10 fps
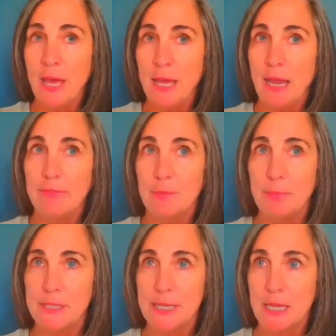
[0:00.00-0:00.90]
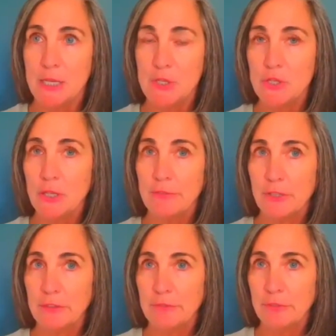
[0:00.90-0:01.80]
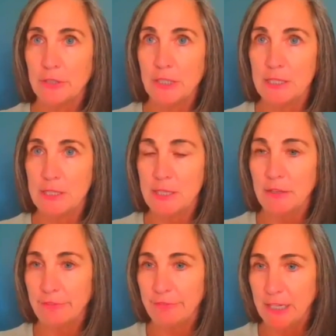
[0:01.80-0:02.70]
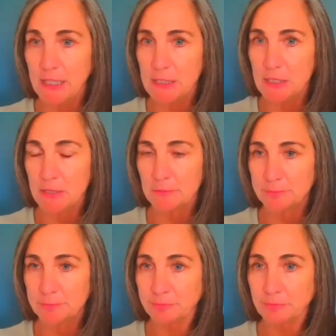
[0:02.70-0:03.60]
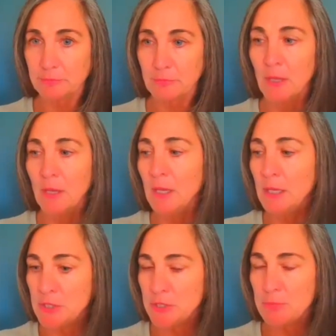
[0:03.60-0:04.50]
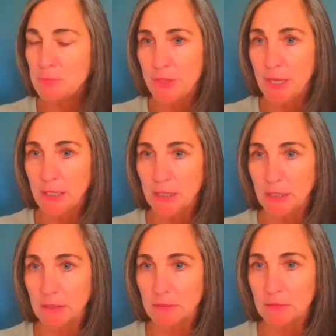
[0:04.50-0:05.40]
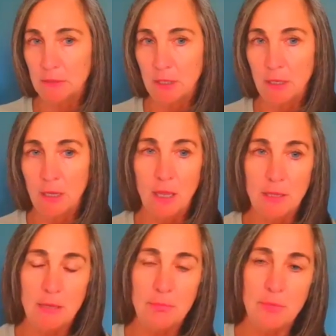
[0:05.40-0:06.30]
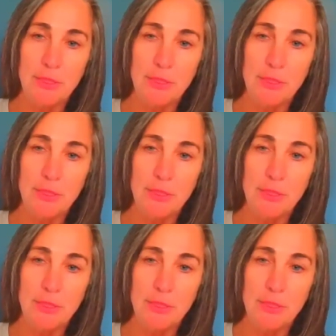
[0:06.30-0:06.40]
that have the potential of converting sulfate into methionine, and then